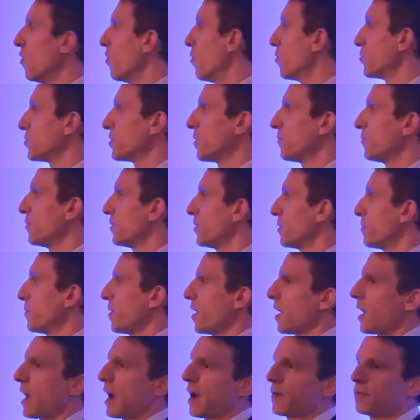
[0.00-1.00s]
Or something that
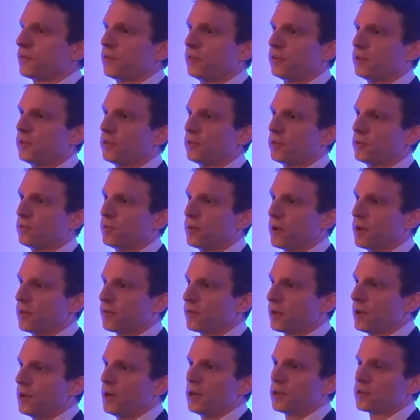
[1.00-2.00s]
might have to do
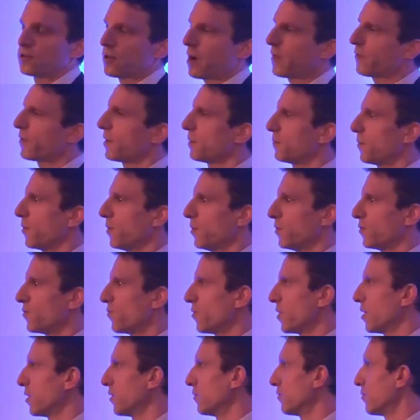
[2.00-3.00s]
with traffic
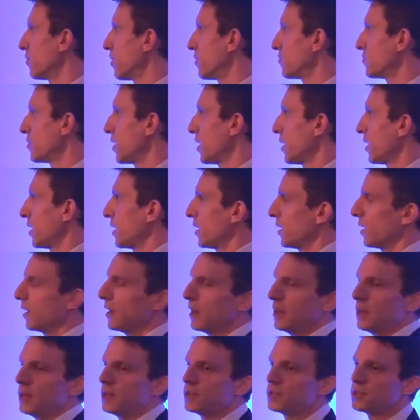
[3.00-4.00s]
monitoring, taking
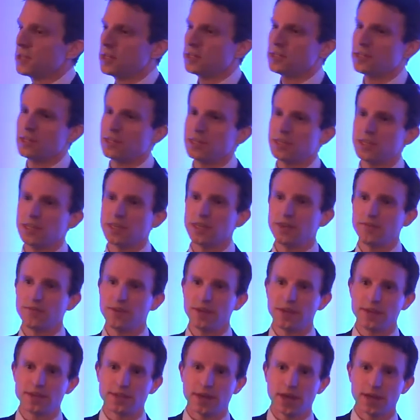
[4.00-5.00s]

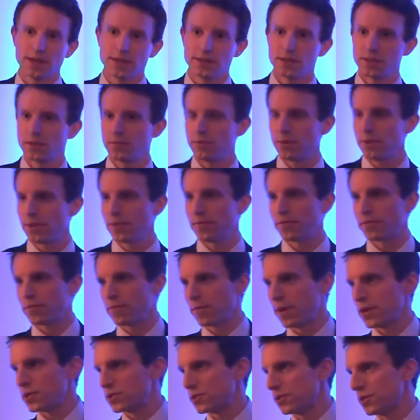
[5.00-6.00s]
CCTV data with
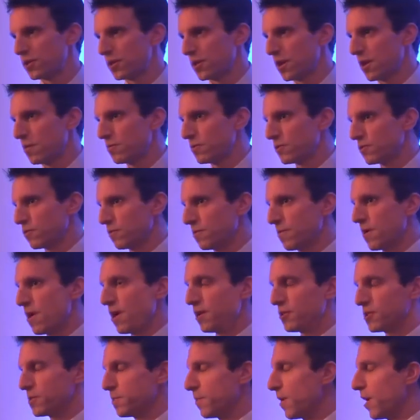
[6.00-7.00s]
information that comes from
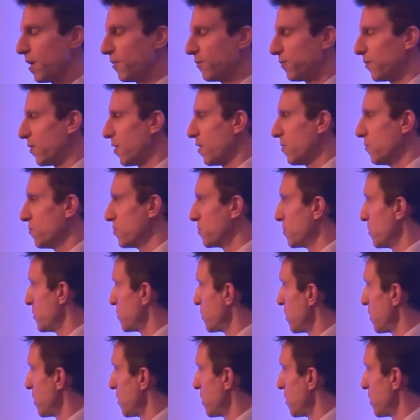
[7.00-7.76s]
our smartphones with